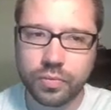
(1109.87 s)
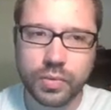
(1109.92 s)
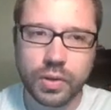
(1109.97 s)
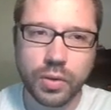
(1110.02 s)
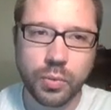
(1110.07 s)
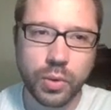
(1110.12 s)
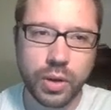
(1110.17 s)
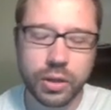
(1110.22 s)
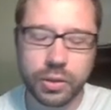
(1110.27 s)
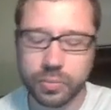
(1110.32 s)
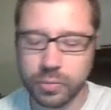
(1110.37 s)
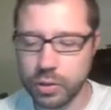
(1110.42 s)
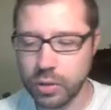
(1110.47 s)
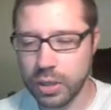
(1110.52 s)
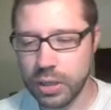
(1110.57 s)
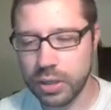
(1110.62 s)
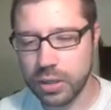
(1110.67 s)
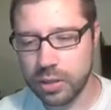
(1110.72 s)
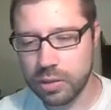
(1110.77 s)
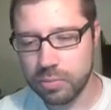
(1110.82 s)
Well, you
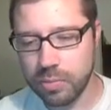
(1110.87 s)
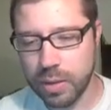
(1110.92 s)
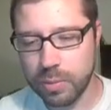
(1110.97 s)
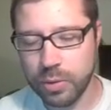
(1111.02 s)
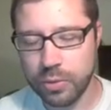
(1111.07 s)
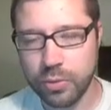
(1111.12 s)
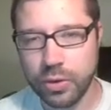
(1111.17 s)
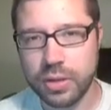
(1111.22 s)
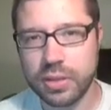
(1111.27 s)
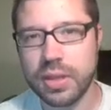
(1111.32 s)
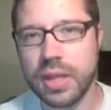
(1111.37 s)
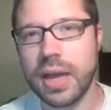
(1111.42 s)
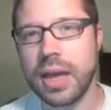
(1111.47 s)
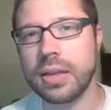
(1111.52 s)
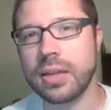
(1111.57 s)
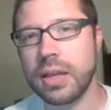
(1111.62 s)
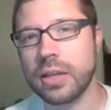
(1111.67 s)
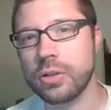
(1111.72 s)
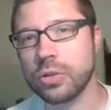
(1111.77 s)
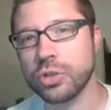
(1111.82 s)
can maybe run
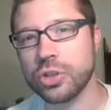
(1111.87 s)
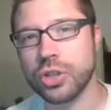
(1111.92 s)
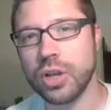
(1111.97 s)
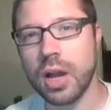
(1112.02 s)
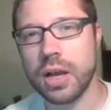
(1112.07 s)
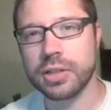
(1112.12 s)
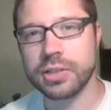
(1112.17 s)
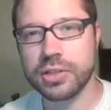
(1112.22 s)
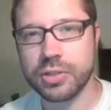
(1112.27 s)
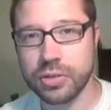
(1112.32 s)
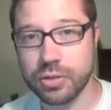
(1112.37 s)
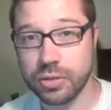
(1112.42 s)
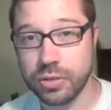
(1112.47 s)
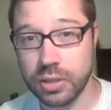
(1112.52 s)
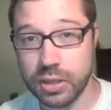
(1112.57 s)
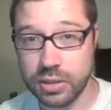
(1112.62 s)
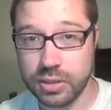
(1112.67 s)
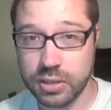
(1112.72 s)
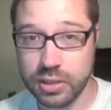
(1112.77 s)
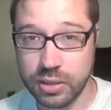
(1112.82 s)
that and your shocks turn
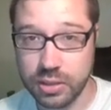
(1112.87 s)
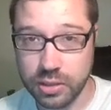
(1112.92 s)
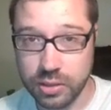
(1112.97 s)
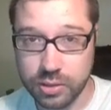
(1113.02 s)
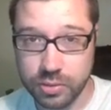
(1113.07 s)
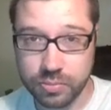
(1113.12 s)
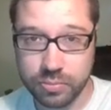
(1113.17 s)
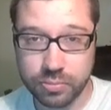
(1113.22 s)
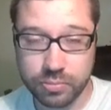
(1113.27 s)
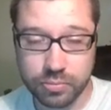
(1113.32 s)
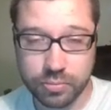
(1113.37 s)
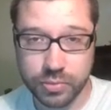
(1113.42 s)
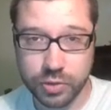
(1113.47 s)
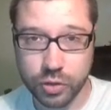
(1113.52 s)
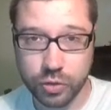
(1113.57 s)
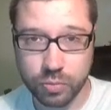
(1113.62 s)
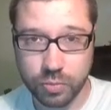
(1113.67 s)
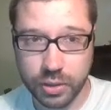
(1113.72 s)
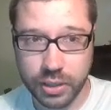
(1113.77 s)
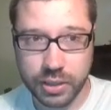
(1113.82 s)
into
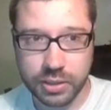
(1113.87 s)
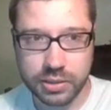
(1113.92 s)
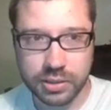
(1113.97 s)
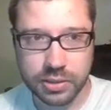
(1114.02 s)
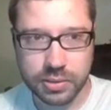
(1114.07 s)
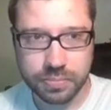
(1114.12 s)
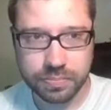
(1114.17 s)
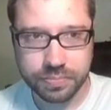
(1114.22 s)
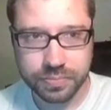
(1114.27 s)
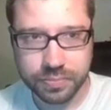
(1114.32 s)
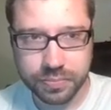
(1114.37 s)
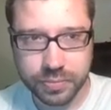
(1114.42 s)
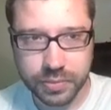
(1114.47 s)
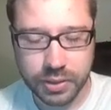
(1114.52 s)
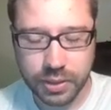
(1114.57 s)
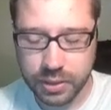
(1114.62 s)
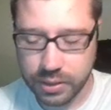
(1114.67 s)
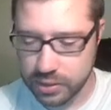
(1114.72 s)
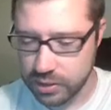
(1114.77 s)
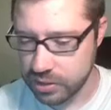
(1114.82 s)
Doomblades
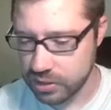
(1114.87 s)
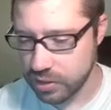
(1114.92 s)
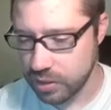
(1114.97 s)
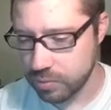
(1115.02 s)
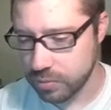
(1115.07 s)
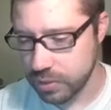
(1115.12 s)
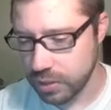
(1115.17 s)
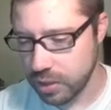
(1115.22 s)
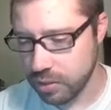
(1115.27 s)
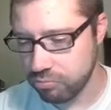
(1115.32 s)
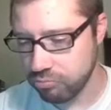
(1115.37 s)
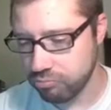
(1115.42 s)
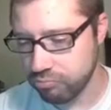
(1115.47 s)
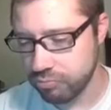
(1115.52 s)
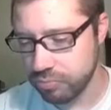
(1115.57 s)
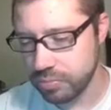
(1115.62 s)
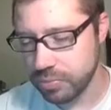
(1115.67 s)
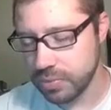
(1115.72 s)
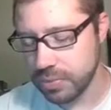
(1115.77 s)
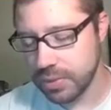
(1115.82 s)
at the same time.
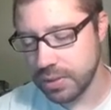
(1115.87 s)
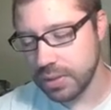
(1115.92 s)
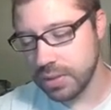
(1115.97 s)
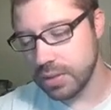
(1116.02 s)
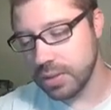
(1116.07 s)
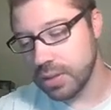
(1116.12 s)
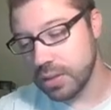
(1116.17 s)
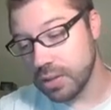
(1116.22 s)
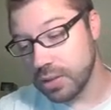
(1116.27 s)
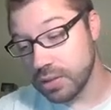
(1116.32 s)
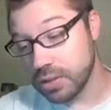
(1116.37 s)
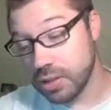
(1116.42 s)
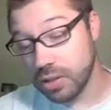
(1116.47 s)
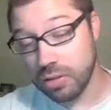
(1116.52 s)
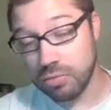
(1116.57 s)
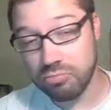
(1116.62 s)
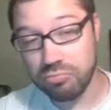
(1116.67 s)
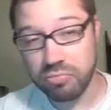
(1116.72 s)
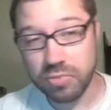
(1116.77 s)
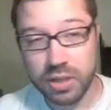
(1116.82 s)

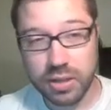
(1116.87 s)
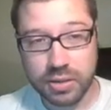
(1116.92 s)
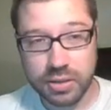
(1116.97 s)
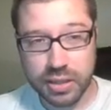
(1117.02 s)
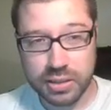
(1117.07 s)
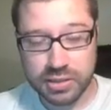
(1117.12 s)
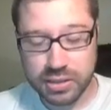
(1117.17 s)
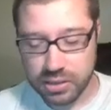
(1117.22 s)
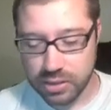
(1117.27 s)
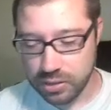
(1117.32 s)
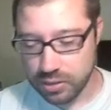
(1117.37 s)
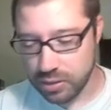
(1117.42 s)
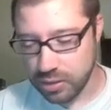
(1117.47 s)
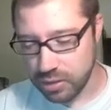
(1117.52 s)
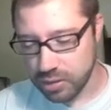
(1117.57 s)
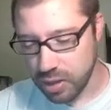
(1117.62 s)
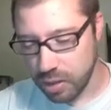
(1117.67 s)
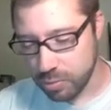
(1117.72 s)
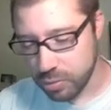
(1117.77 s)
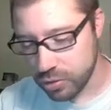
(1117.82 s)
So that's
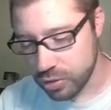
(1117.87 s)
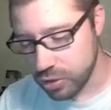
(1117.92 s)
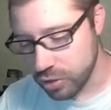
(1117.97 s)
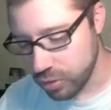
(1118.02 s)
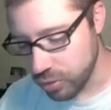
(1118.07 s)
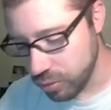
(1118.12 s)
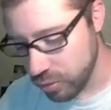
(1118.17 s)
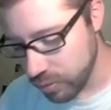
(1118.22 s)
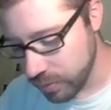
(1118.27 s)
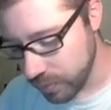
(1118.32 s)
number 2